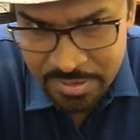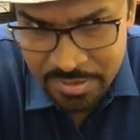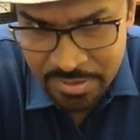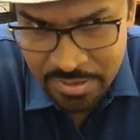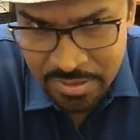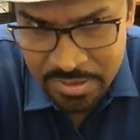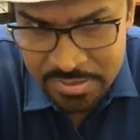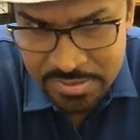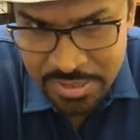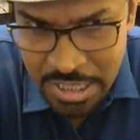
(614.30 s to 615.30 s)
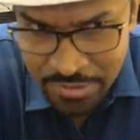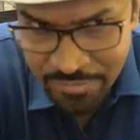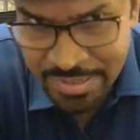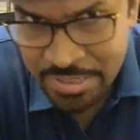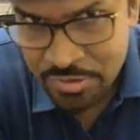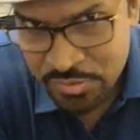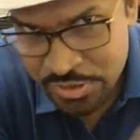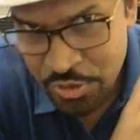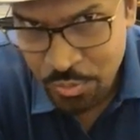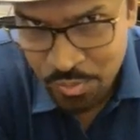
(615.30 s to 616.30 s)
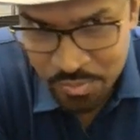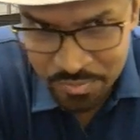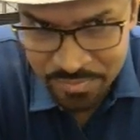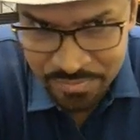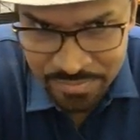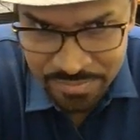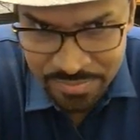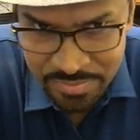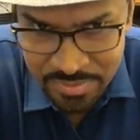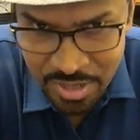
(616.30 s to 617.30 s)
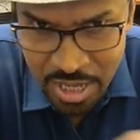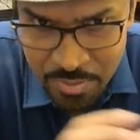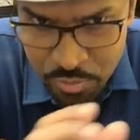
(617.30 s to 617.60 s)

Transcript: is equivalent to 0. And Boolean